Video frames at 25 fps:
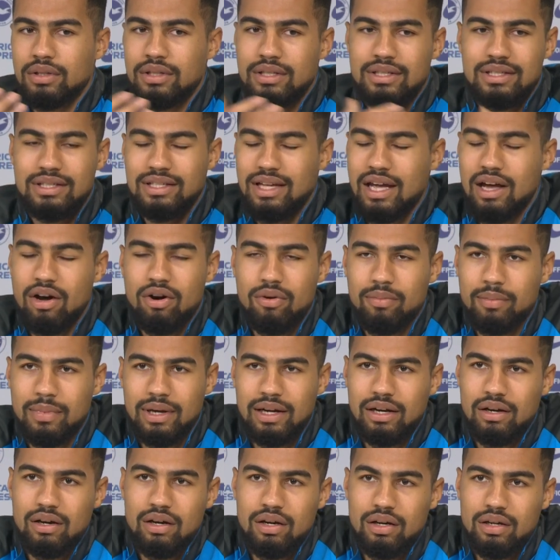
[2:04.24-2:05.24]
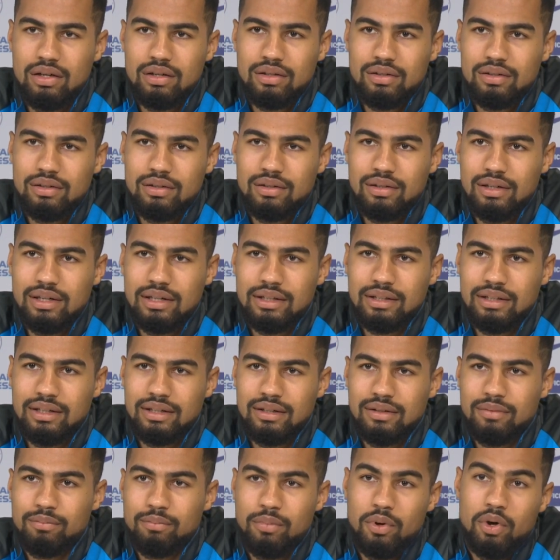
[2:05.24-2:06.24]
they just helped me a lot and
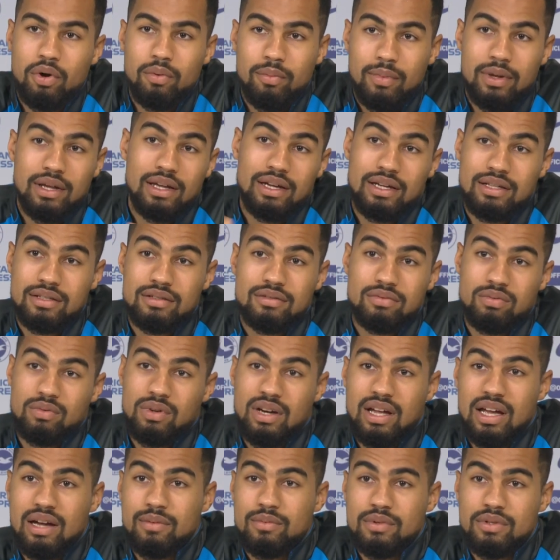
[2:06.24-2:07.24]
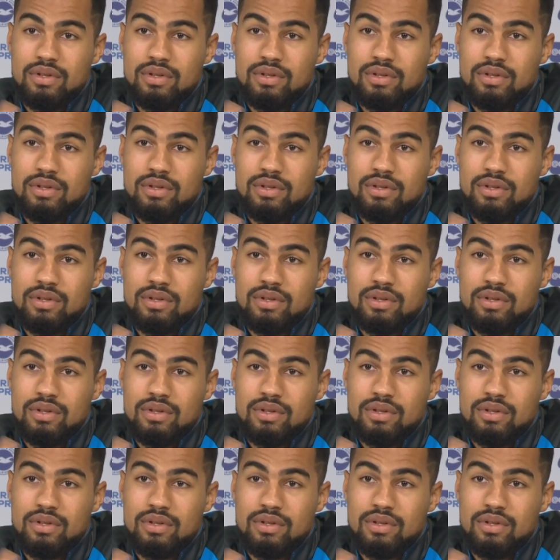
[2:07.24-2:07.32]
uh, built me as what I am